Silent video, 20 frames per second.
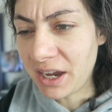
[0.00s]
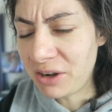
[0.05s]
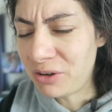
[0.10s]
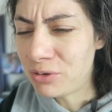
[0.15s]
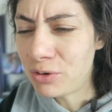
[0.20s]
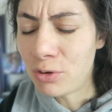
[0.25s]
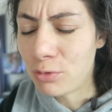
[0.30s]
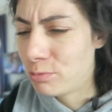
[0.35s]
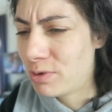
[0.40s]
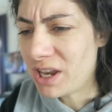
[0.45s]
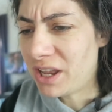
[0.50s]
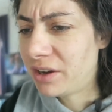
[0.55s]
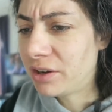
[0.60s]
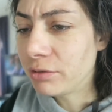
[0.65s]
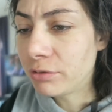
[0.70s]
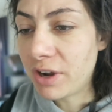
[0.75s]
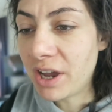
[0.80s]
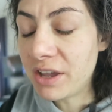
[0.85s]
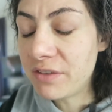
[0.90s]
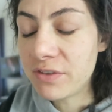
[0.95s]
I don't know when
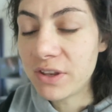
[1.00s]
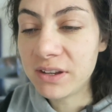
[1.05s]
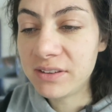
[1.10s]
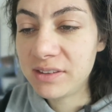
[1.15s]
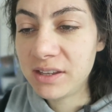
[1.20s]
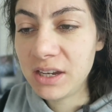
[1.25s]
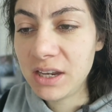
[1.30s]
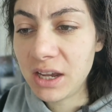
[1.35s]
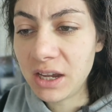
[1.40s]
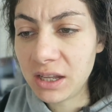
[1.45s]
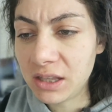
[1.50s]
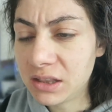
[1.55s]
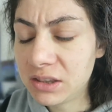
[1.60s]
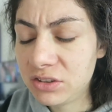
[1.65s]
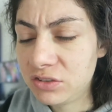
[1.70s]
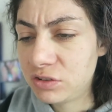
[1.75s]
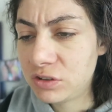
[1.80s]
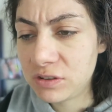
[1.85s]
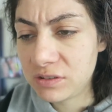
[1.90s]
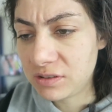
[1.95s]
I arrive in a city I
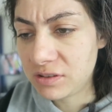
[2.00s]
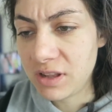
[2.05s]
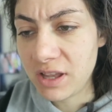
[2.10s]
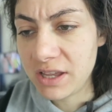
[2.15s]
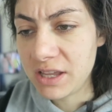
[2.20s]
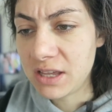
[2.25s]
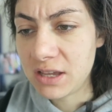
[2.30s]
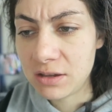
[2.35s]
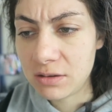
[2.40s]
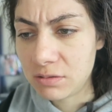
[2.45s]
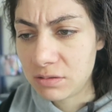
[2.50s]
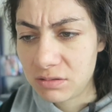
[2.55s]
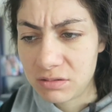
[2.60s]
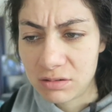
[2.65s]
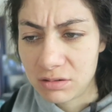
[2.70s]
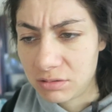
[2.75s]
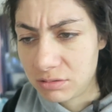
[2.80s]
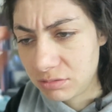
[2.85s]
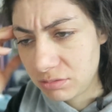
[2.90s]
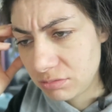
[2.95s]
just like
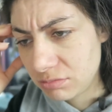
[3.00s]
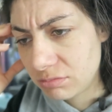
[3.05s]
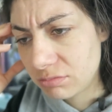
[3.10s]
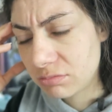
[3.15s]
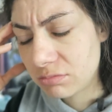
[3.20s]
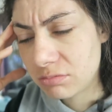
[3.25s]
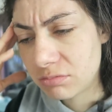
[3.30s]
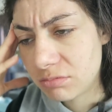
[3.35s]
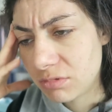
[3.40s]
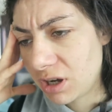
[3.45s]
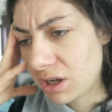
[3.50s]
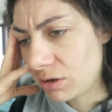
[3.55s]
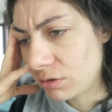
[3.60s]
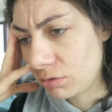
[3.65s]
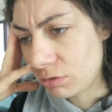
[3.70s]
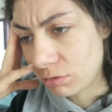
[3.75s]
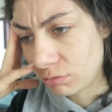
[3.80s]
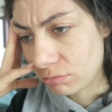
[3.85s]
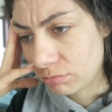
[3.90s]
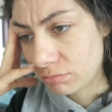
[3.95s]
I
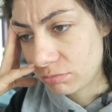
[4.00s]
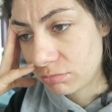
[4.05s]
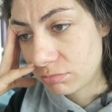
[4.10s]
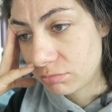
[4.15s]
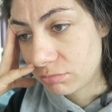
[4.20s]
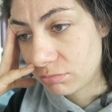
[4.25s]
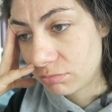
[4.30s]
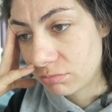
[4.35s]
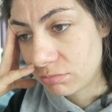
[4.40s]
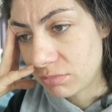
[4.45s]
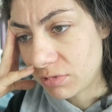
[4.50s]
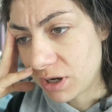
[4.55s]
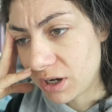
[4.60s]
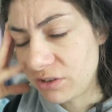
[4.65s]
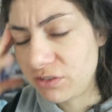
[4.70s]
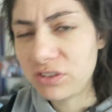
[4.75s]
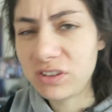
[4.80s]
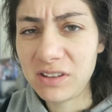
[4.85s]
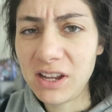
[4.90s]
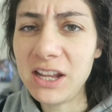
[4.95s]
don't know
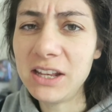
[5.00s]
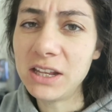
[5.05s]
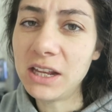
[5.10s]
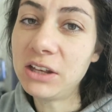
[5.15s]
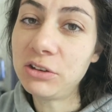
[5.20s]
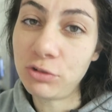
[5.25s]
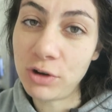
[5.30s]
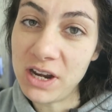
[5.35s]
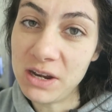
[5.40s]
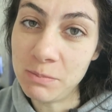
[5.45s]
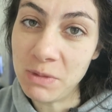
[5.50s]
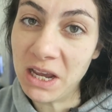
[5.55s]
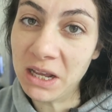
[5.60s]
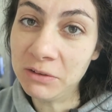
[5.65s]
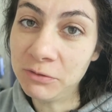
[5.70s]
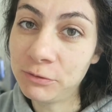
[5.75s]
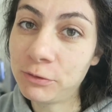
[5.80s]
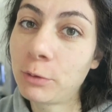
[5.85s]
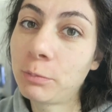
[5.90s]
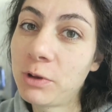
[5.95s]
I just hate that train
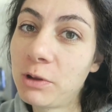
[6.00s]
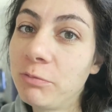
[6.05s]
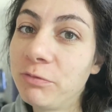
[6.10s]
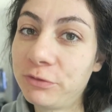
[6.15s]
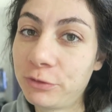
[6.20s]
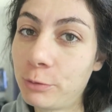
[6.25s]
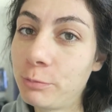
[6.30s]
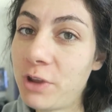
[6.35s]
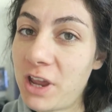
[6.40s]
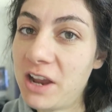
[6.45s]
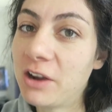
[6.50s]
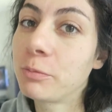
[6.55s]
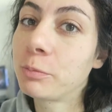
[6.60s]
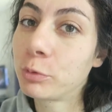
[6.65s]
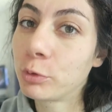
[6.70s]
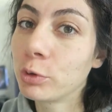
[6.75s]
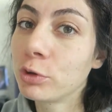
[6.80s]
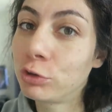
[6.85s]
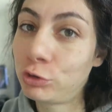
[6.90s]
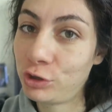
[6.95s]
man from the from the
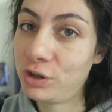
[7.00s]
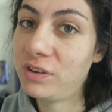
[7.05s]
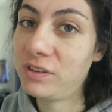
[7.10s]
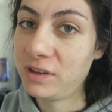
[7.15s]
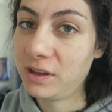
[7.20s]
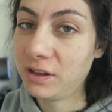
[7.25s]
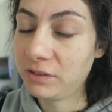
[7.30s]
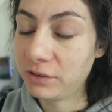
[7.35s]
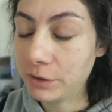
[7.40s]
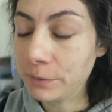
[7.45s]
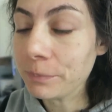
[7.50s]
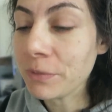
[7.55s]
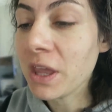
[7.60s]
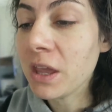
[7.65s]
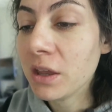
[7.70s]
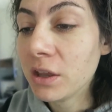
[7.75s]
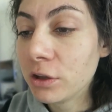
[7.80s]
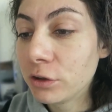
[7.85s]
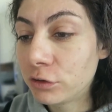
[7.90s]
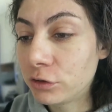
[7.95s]
airport to the center
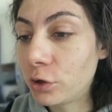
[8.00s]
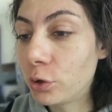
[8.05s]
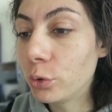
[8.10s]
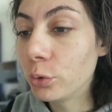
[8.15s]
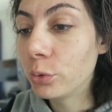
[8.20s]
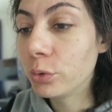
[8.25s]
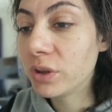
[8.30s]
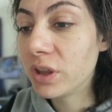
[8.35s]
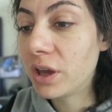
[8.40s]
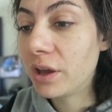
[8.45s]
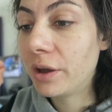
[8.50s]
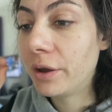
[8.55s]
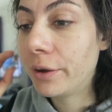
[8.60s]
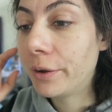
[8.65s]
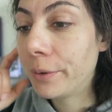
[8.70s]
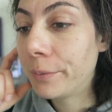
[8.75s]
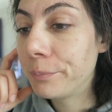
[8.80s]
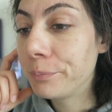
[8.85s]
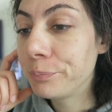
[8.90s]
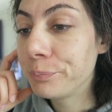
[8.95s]
so
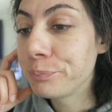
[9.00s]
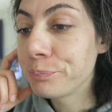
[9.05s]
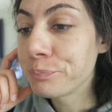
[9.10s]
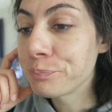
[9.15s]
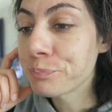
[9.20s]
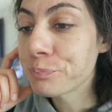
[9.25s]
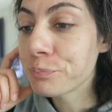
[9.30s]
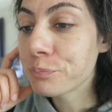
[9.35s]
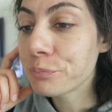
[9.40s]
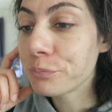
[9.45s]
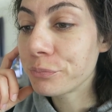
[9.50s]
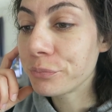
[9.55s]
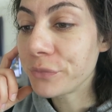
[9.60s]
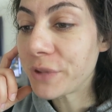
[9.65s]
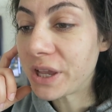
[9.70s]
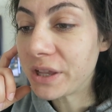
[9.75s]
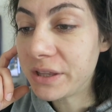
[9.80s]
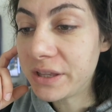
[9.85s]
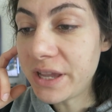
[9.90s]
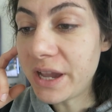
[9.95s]
um
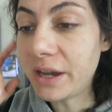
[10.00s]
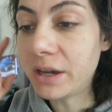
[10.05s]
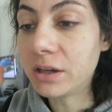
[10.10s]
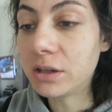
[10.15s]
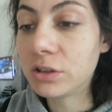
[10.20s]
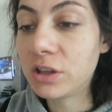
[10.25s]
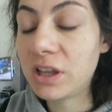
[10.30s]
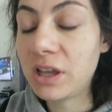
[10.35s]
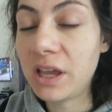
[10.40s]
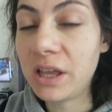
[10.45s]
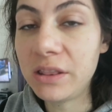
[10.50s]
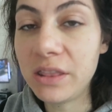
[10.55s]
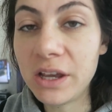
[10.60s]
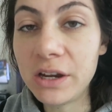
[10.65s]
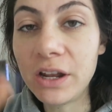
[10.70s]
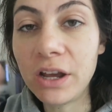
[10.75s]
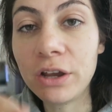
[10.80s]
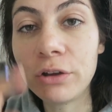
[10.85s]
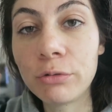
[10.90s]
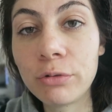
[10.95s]
yeah and
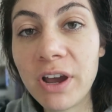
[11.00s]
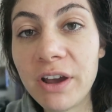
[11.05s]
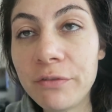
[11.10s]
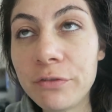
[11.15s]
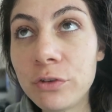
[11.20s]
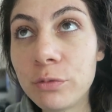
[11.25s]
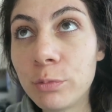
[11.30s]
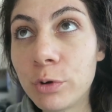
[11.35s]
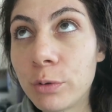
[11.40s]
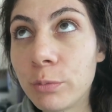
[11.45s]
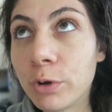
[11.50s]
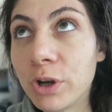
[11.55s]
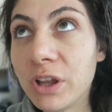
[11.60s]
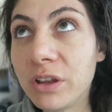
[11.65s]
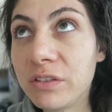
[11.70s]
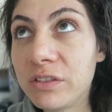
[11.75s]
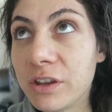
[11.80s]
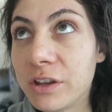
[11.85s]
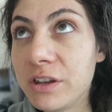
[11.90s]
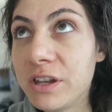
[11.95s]
then I arrived tomorrow
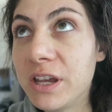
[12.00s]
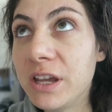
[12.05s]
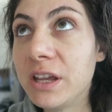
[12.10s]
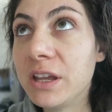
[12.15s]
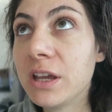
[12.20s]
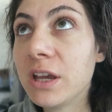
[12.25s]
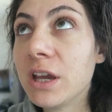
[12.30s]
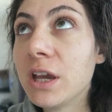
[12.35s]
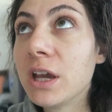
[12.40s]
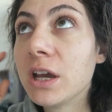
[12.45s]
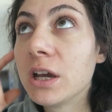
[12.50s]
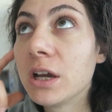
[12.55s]
morning Sunday